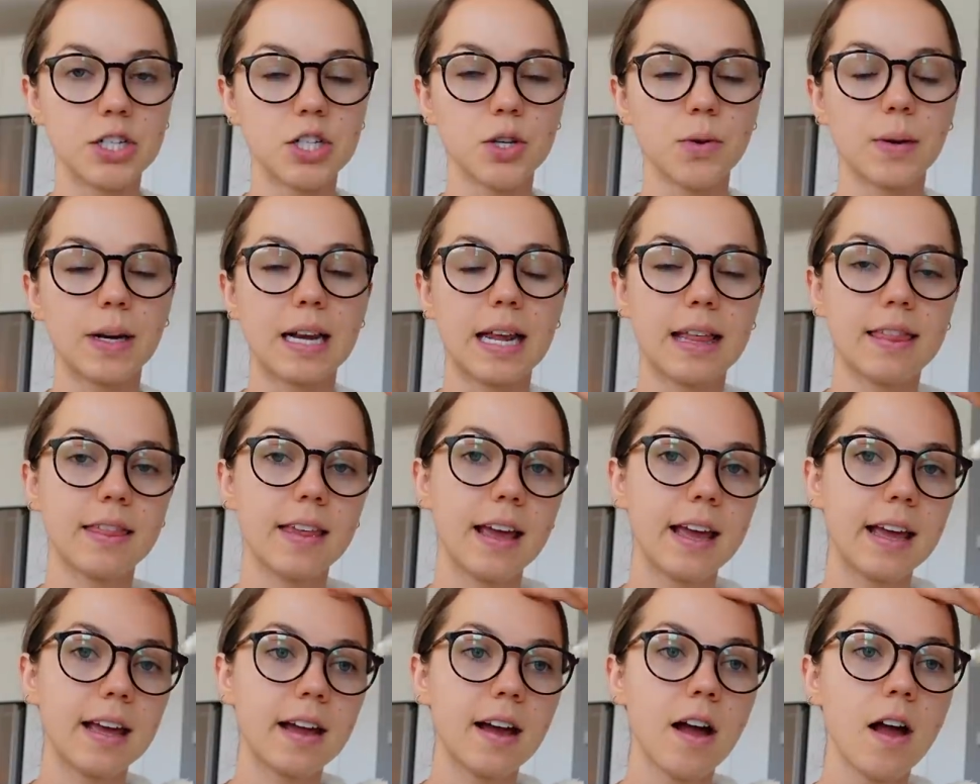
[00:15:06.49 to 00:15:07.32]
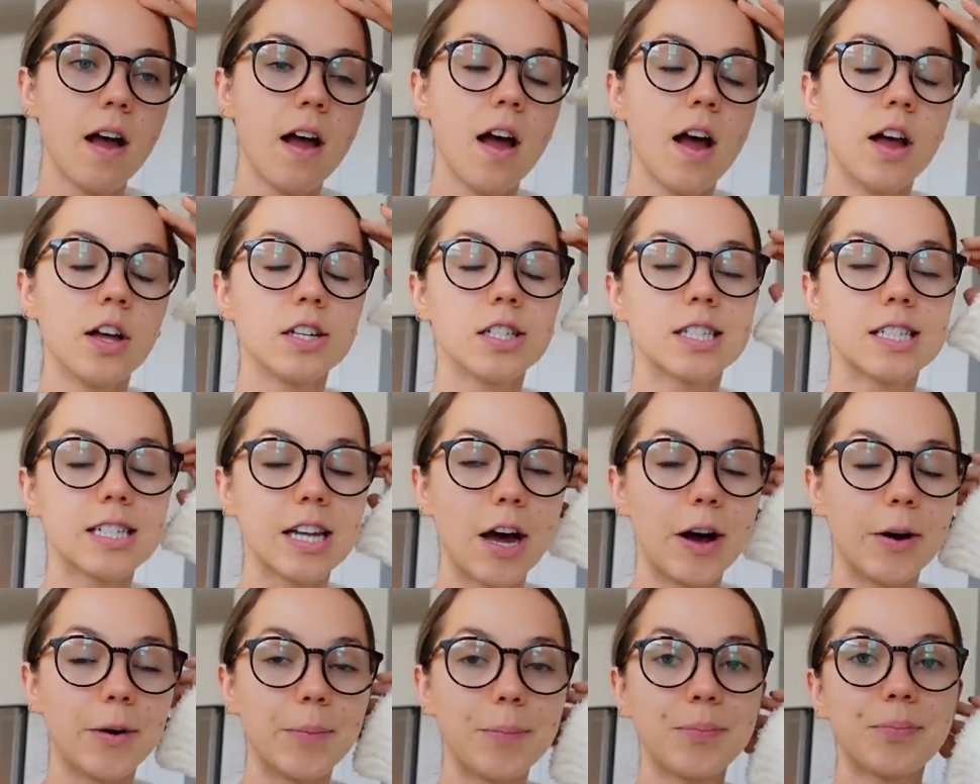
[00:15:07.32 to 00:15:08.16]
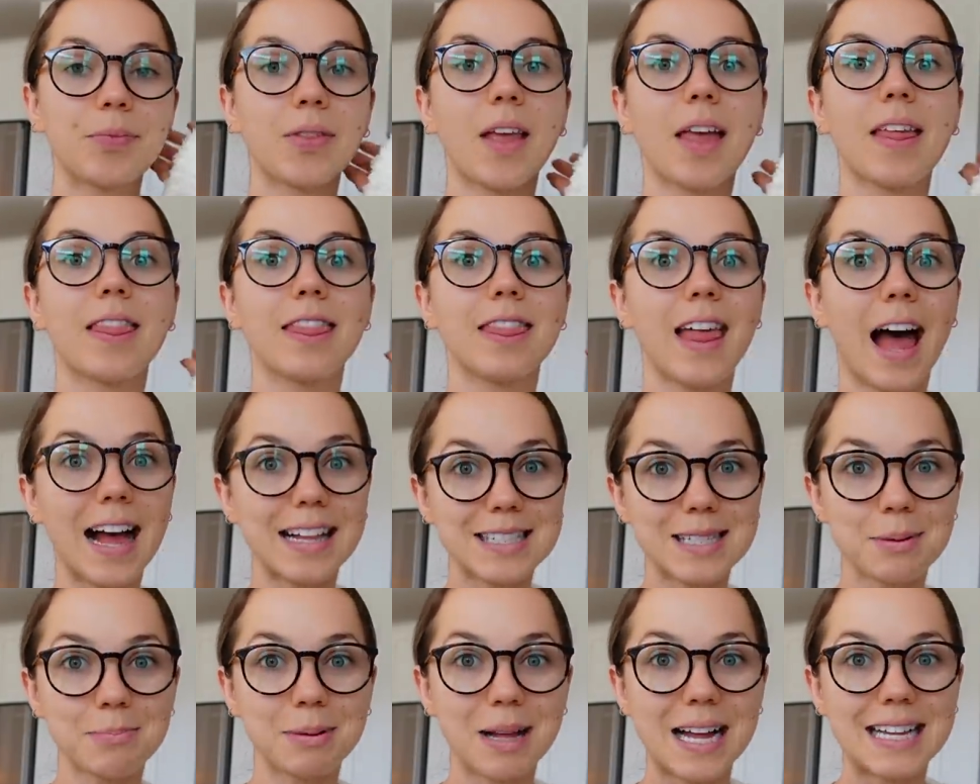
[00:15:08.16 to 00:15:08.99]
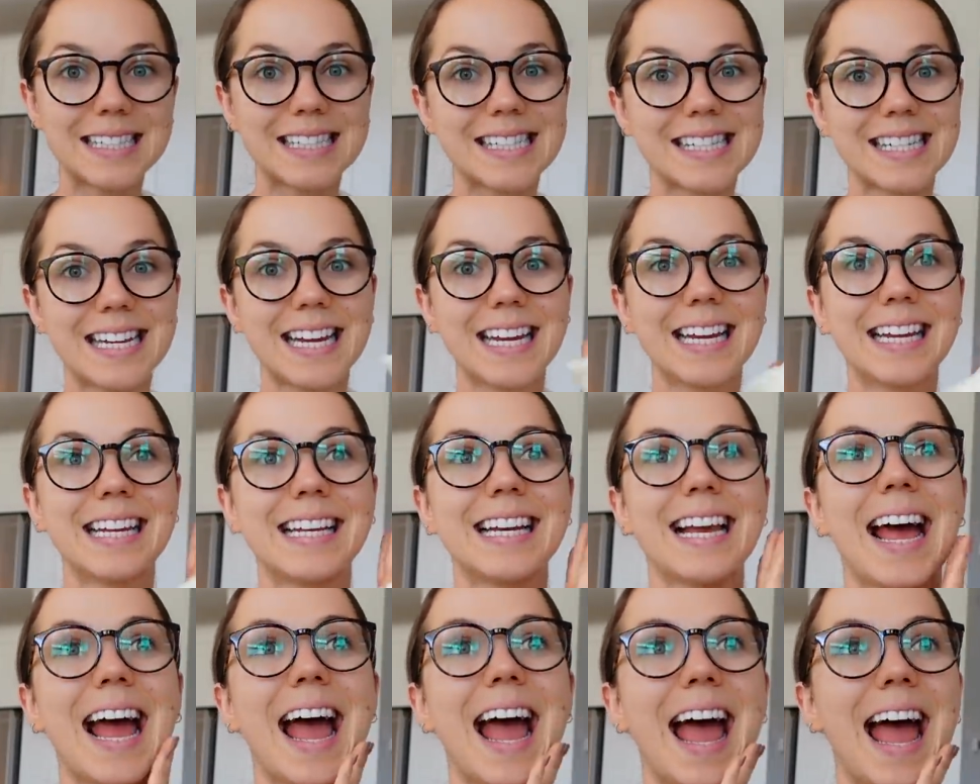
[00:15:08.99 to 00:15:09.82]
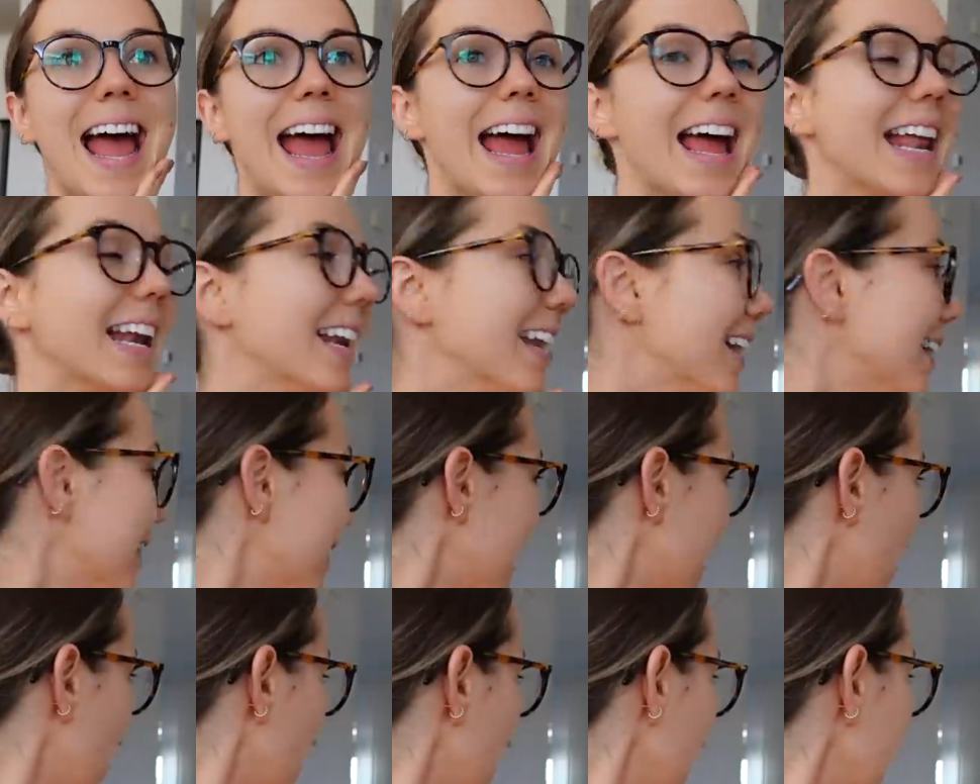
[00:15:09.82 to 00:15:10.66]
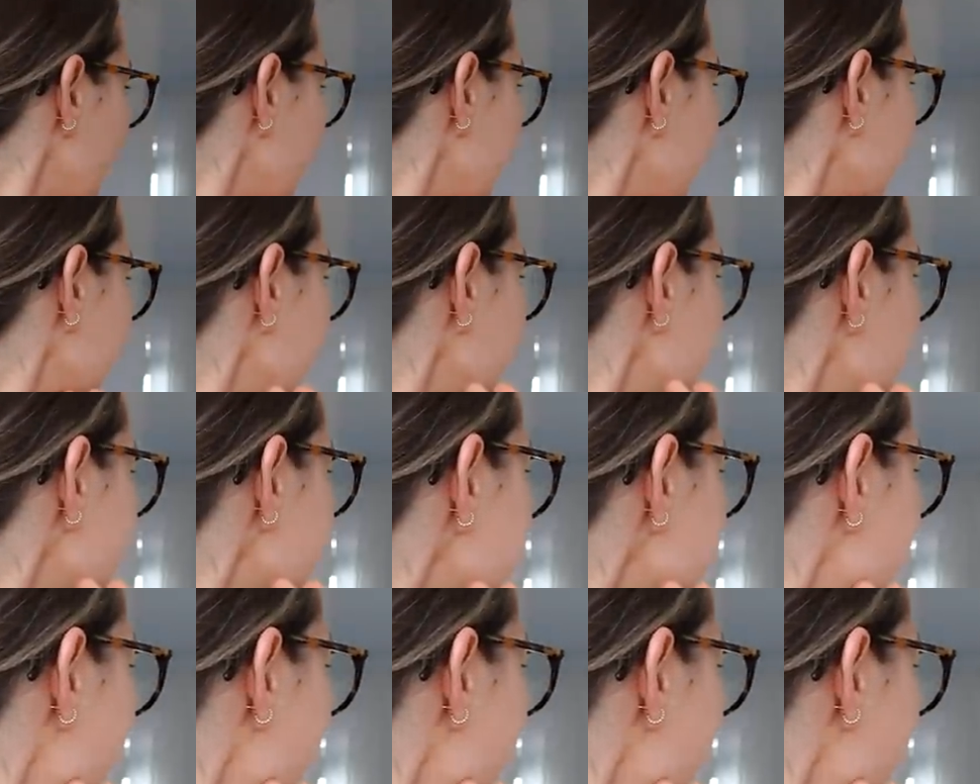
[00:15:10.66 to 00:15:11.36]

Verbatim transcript: and do anything. So that's a blessing. And oh my goodness,